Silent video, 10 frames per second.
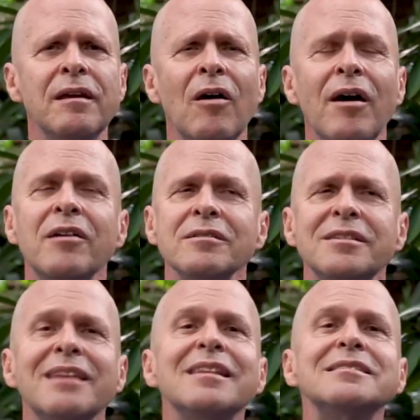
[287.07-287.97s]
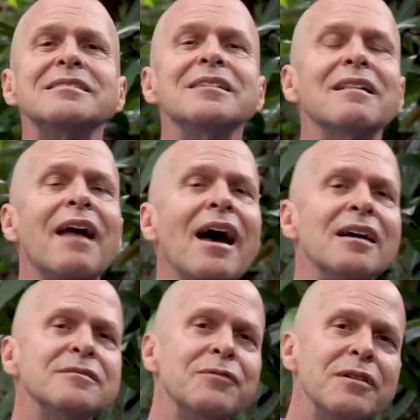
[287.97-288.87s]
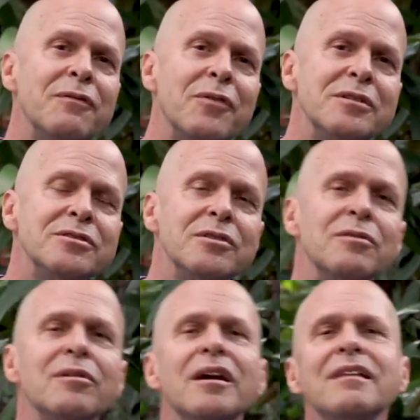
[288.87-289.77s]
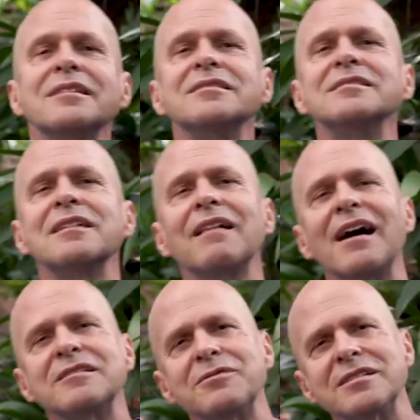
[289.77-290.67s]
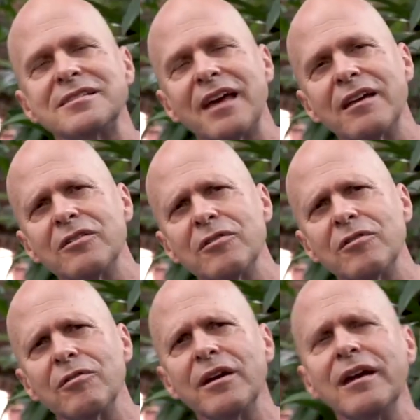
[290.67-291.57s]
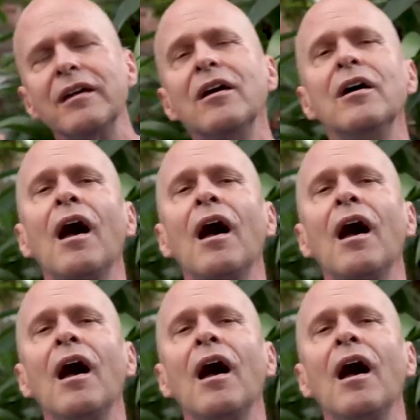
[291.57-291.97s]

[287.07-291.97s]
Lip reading: I don't say this is the class for the first degree, this is the class for a second degree.